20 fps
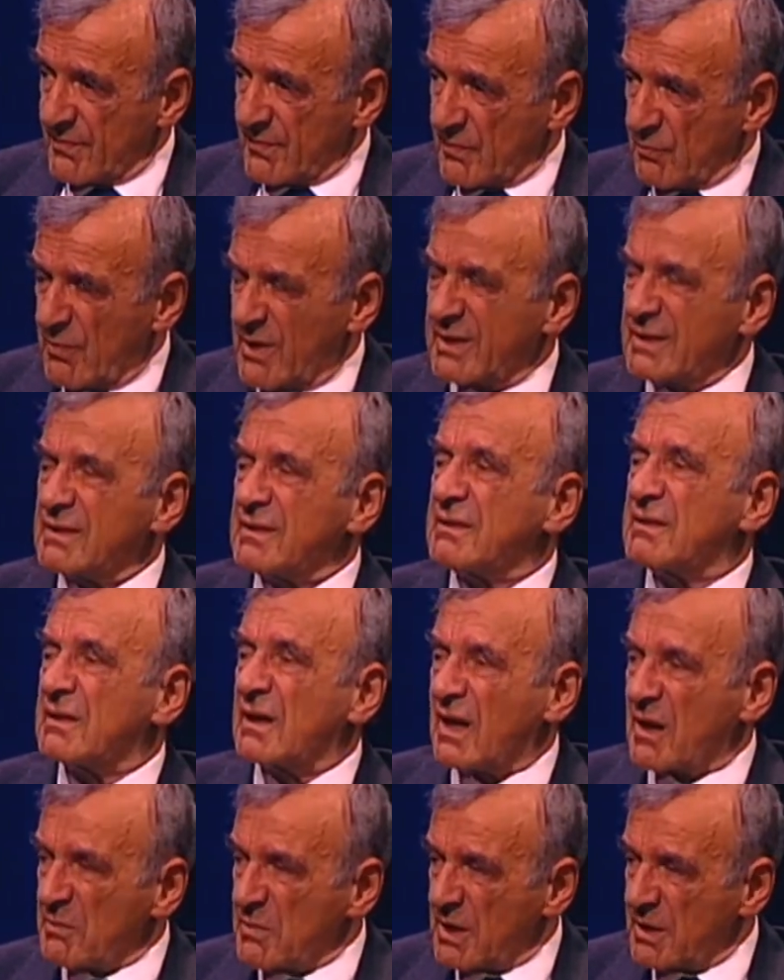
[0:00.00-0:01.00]
What a
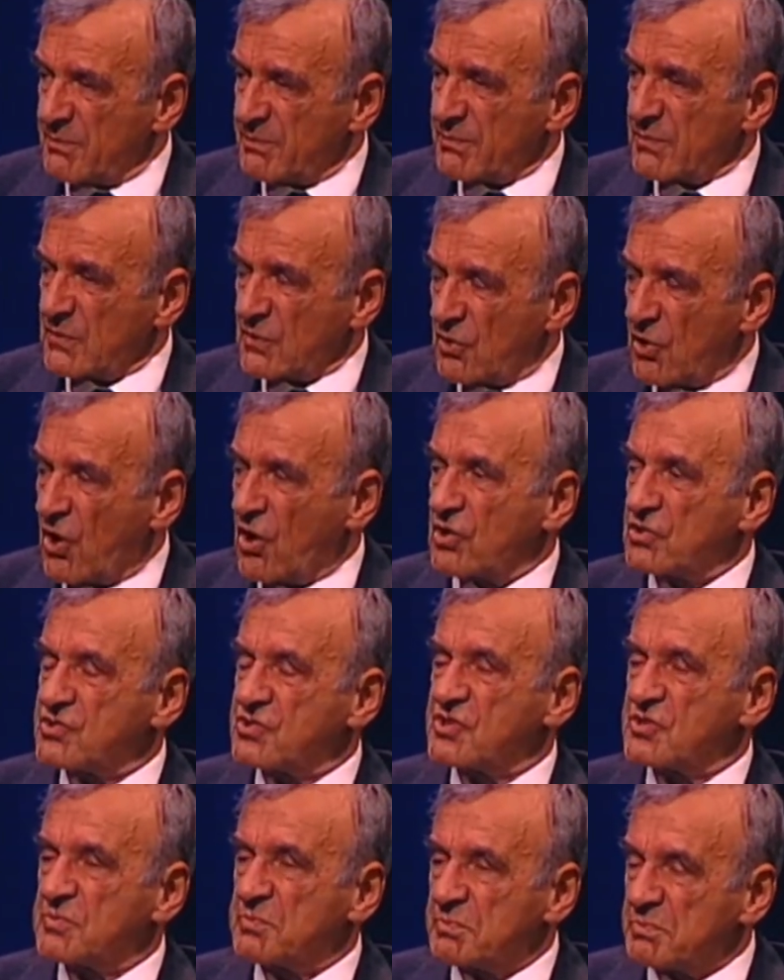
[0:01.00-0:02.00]
drama. God
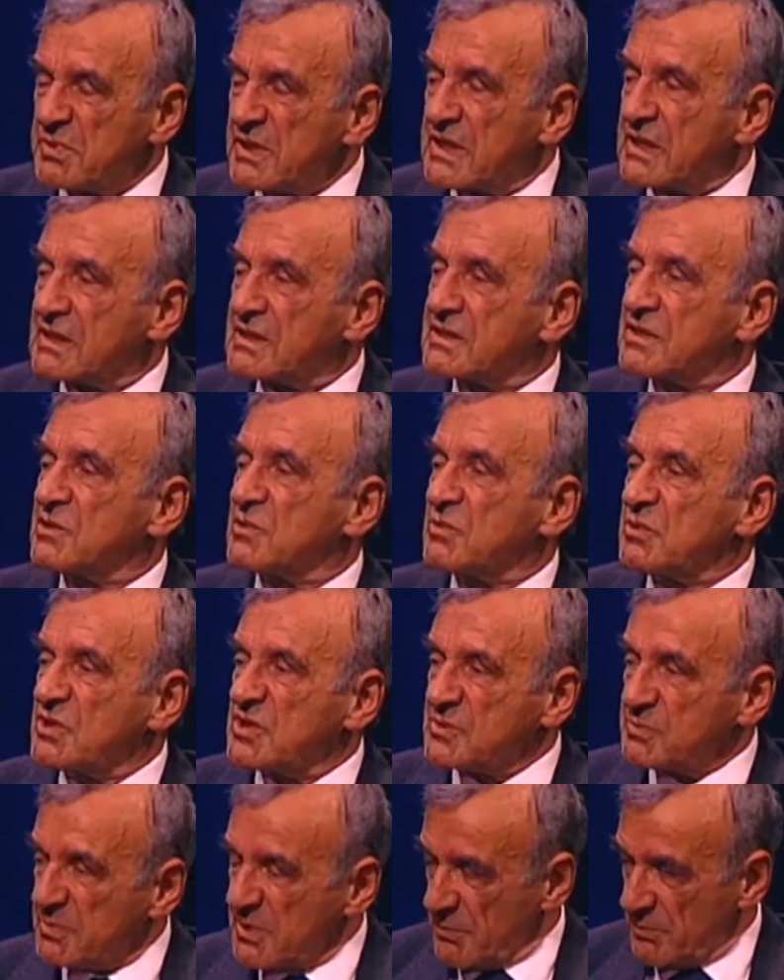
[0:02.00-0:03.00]
speaks to
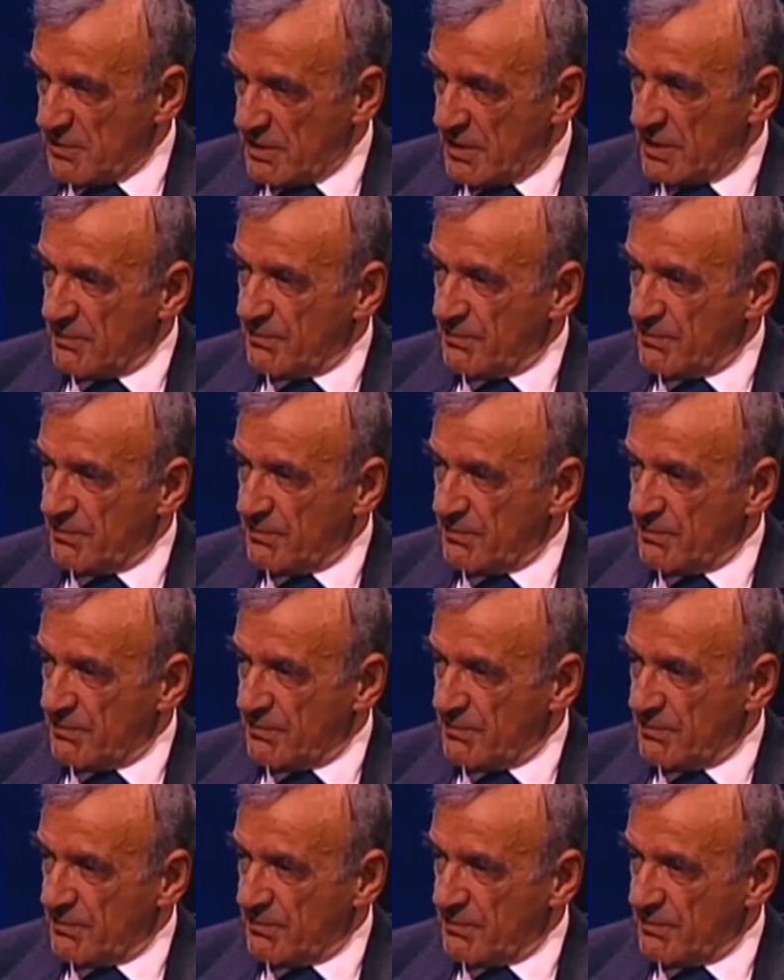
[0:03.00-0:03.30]
his people.